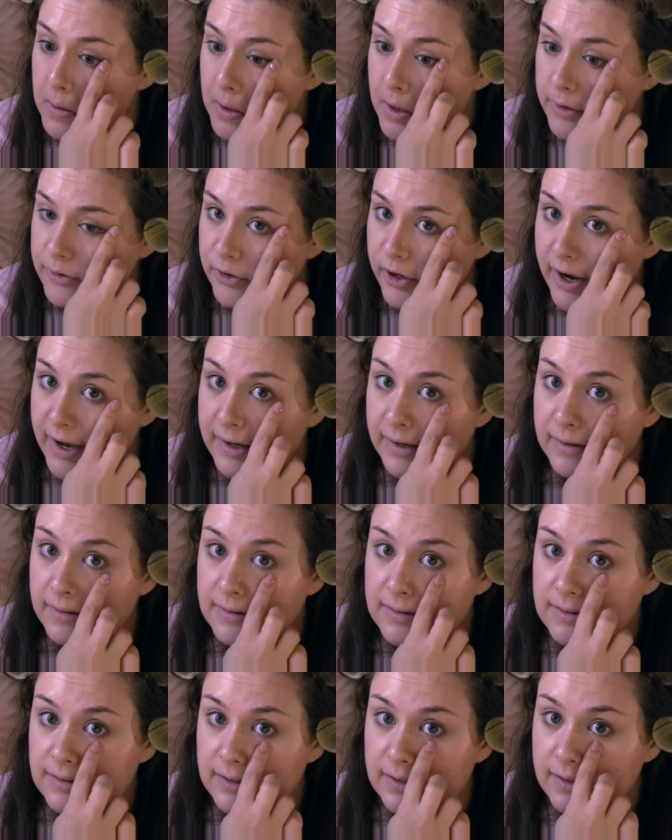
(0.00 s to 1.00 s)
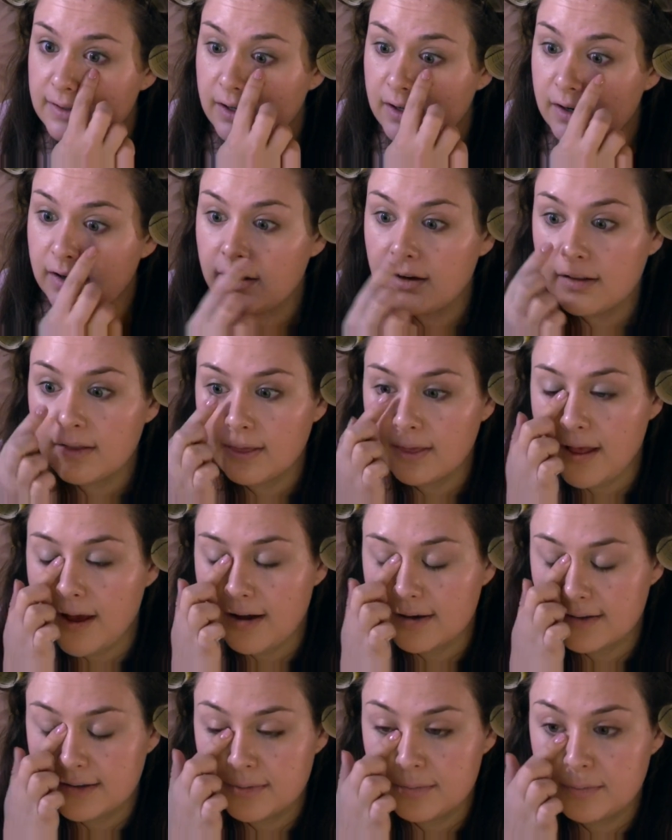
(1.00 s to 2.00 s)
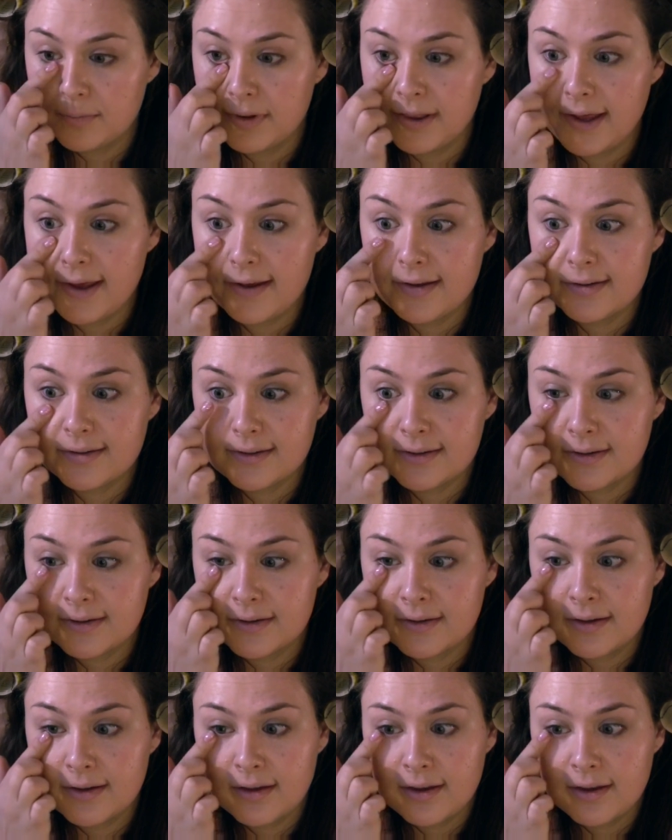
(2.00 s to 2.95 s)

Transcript: under eye concealer locked in place,